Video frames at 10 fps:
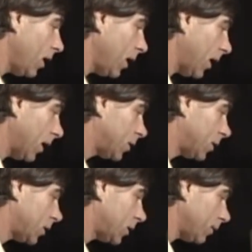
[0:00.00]

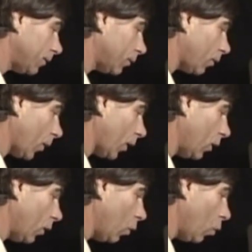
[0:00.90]
it's
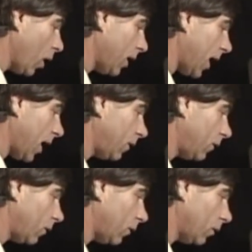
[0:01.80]
1 8,